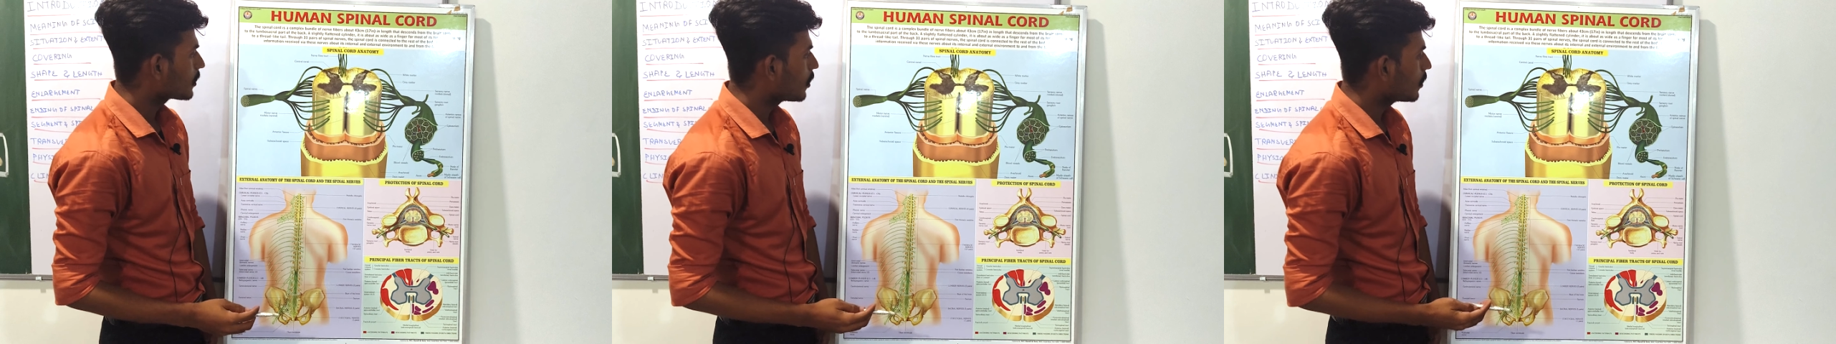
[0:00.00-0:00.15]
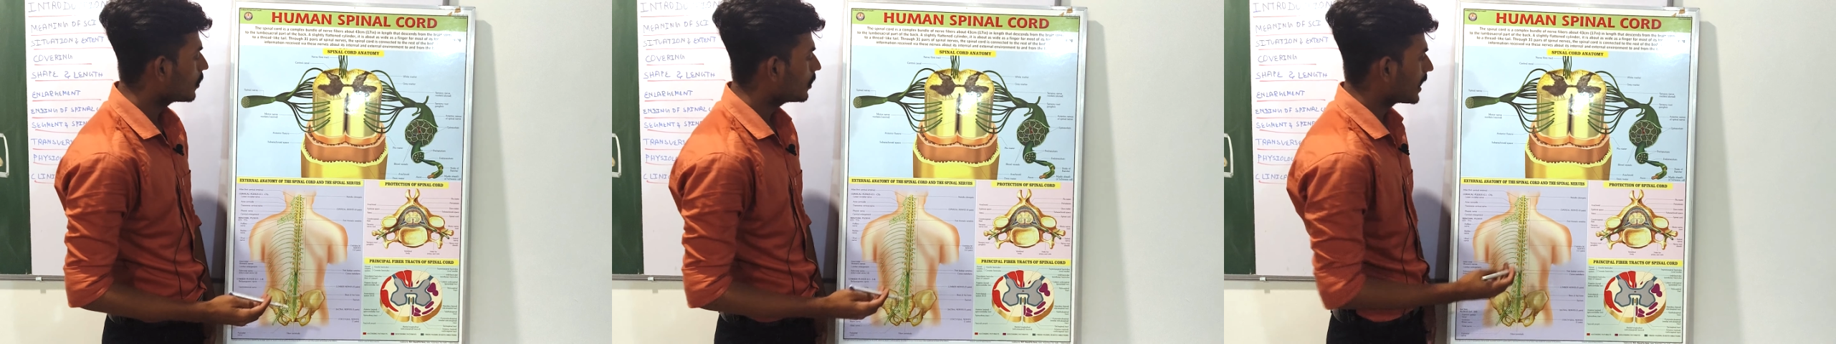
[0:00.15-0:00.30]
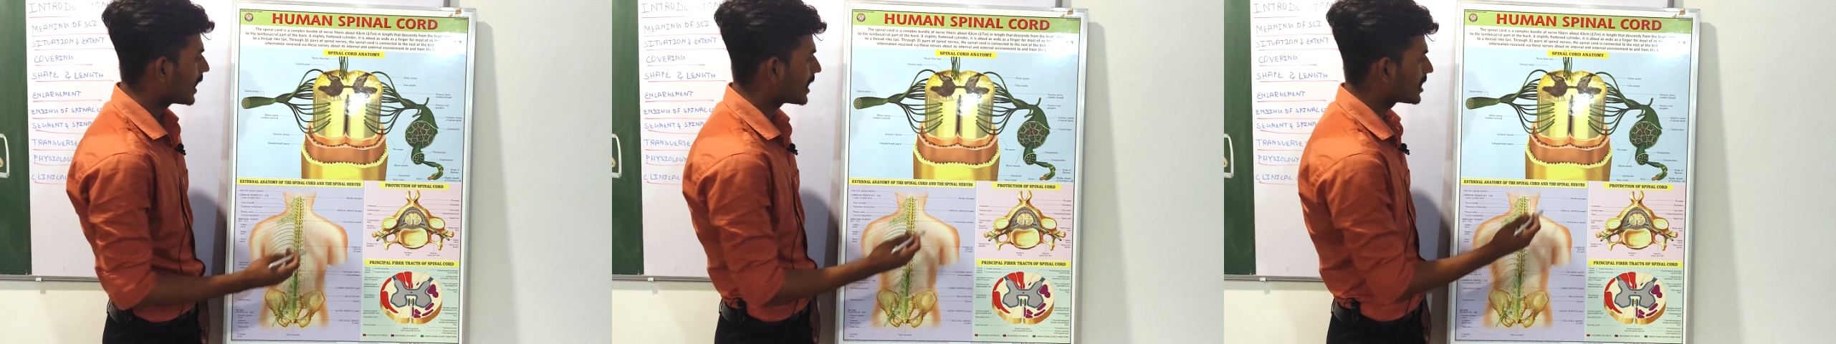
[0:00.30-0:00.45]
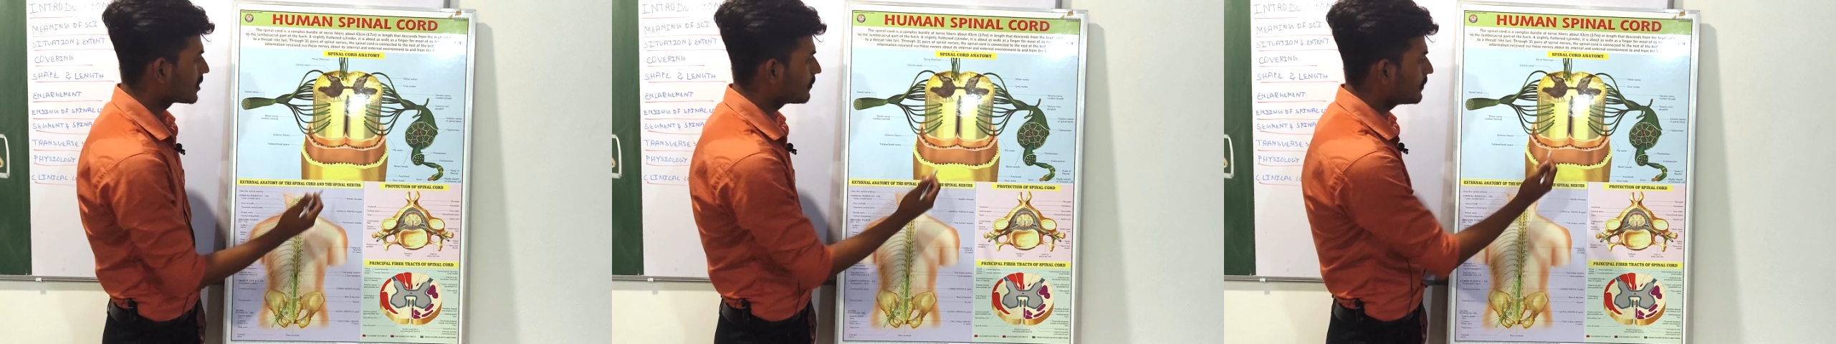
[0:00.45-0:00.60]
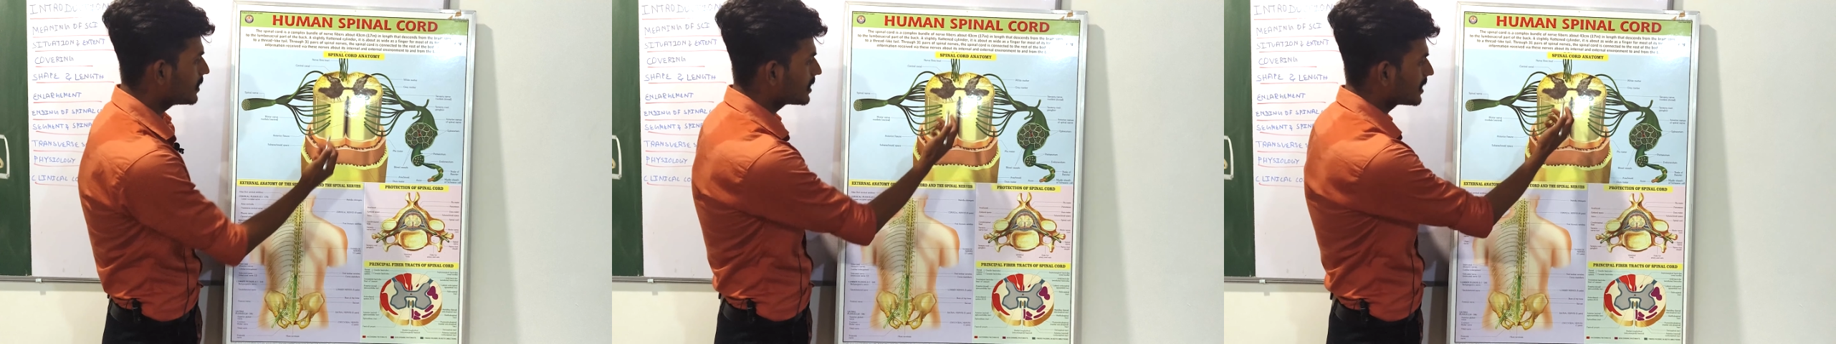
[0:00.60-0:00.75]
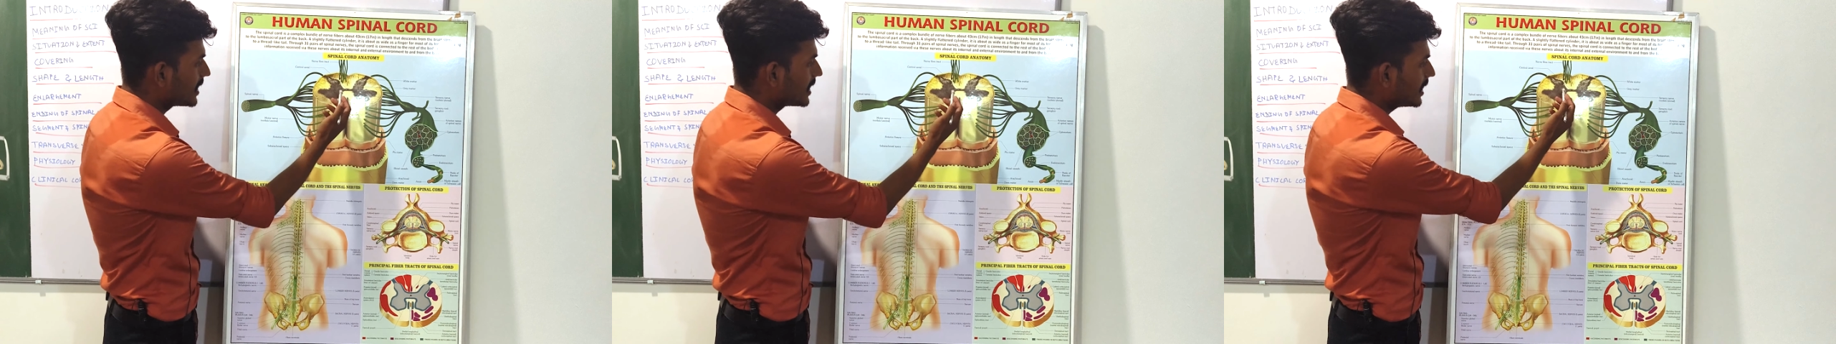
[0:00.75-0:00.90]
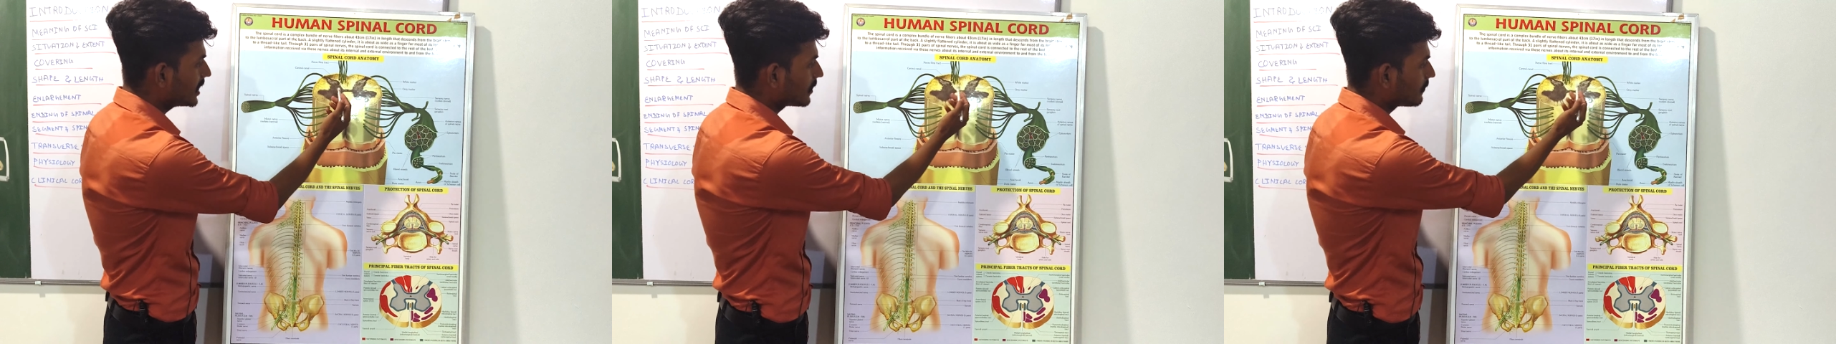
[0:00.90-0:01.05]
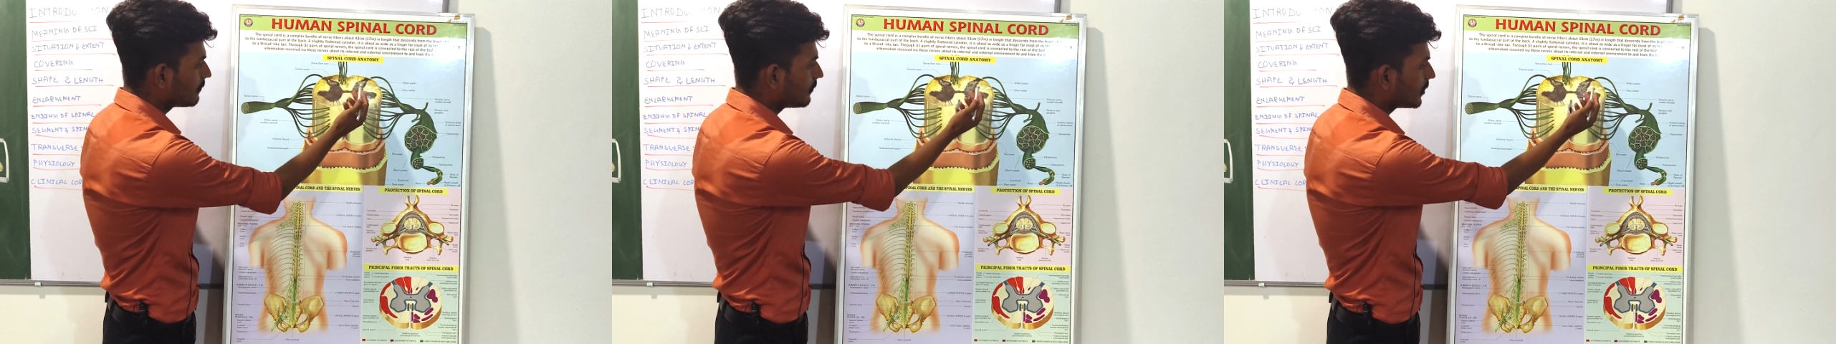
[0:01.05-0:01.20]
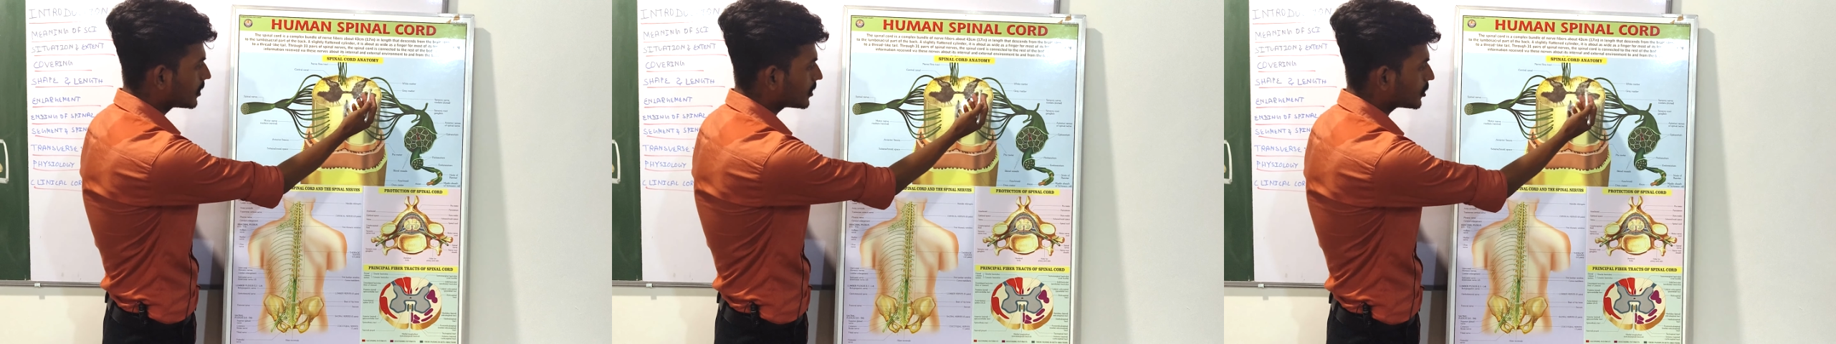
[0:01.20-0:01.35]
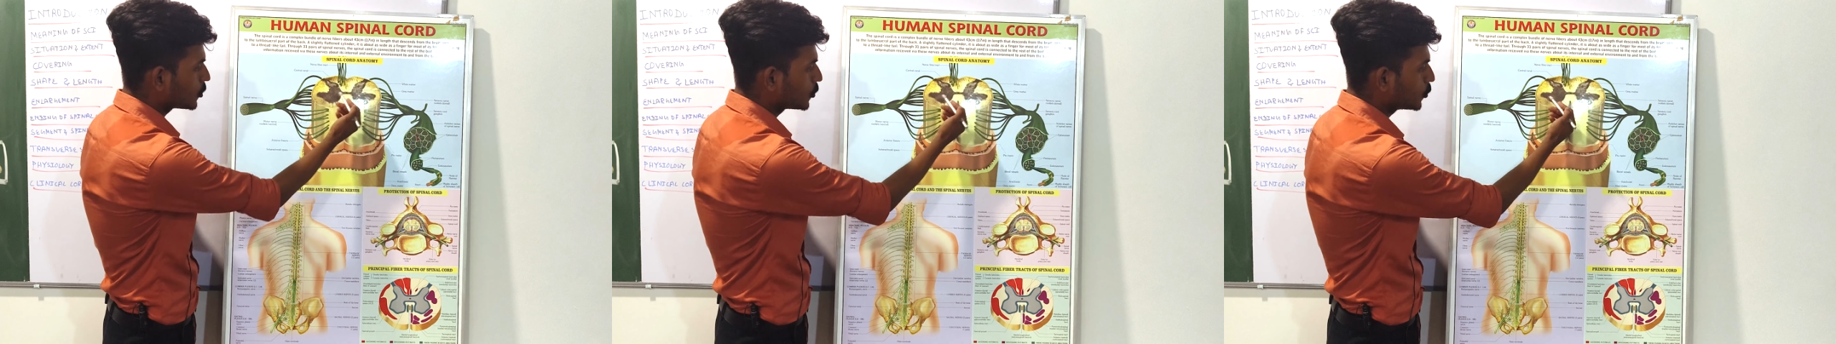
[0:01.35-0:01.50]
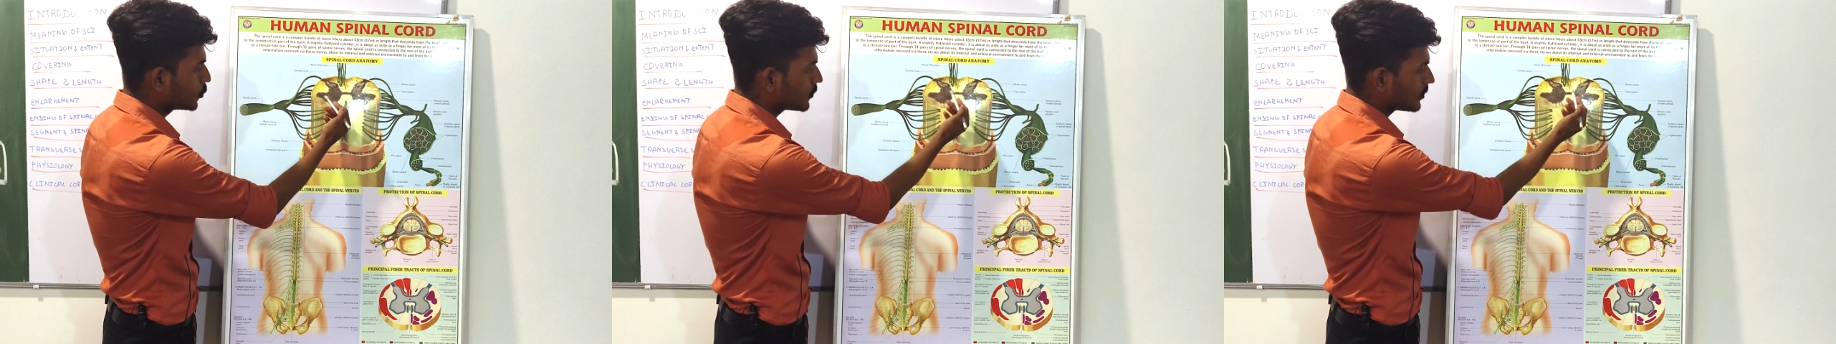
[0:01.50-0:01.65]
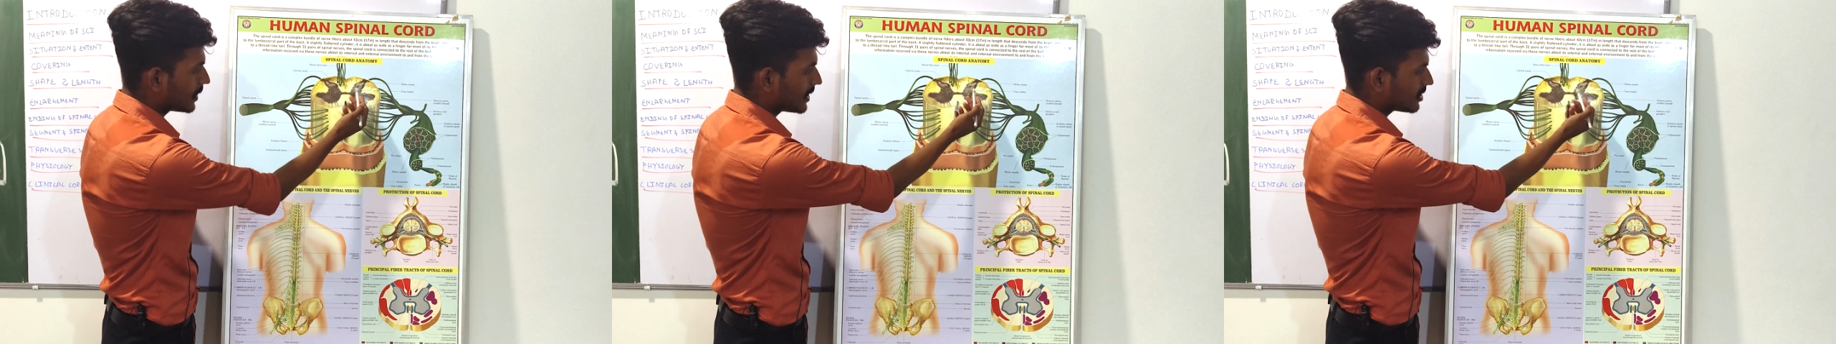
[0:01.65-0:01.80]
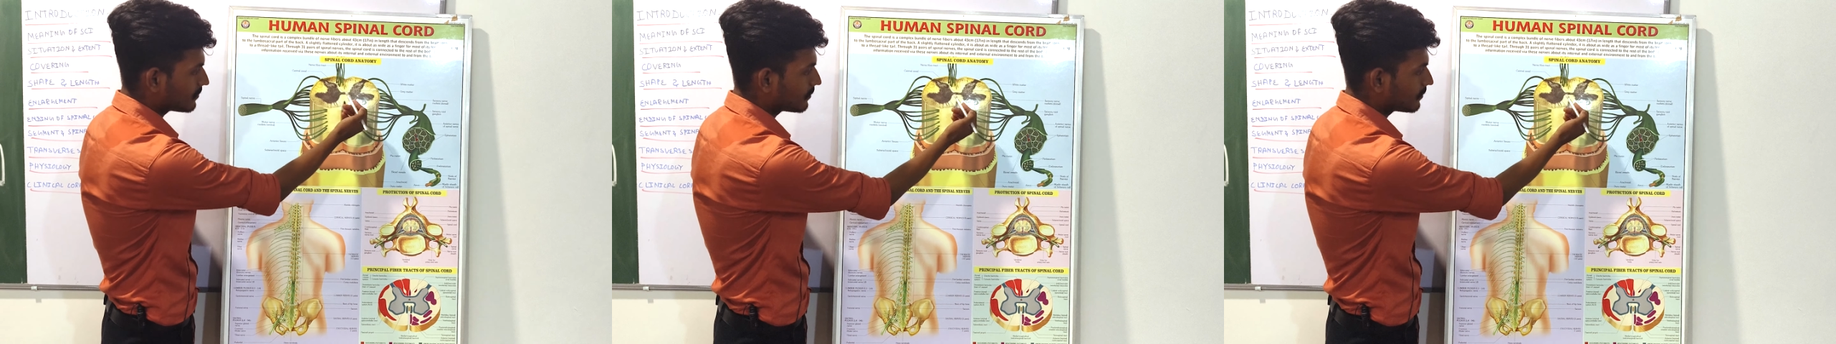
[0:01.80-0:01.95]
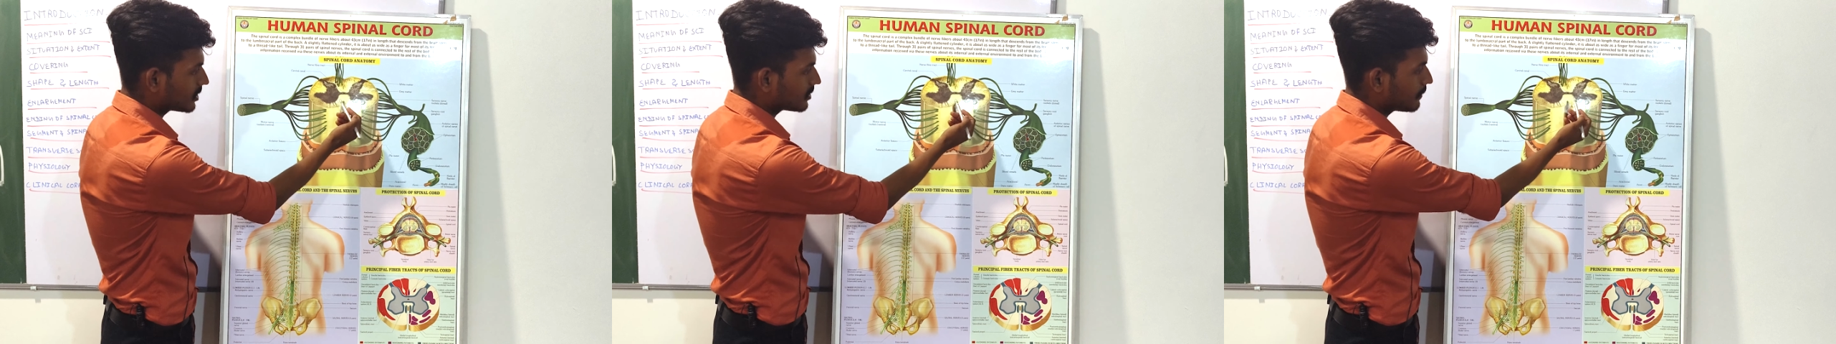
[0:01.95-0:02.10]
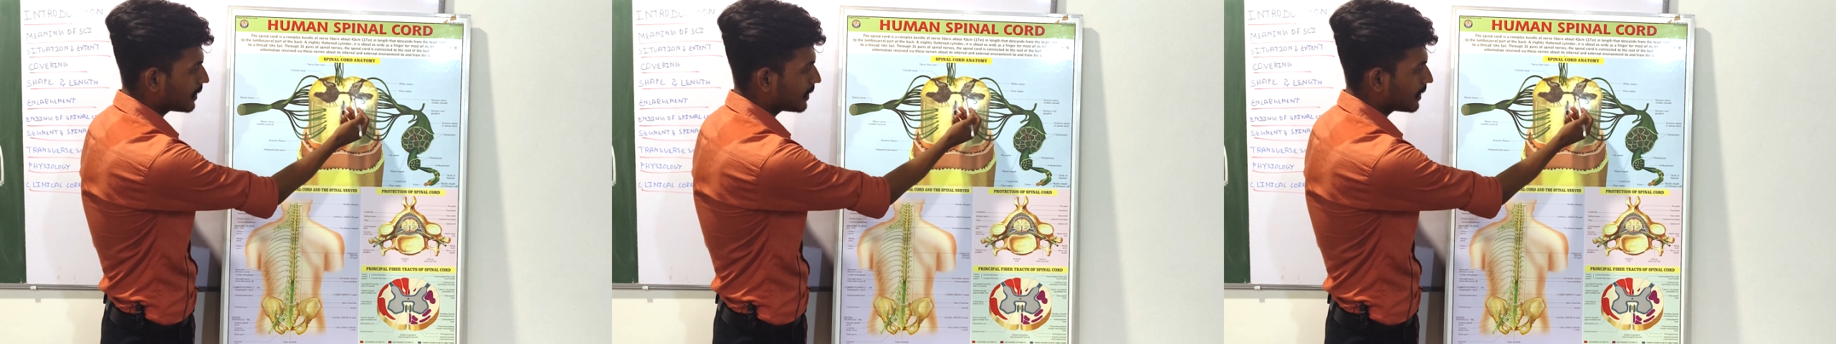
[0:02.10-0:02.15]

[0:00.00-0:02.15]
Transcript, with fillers: as we seen the first two transverse part,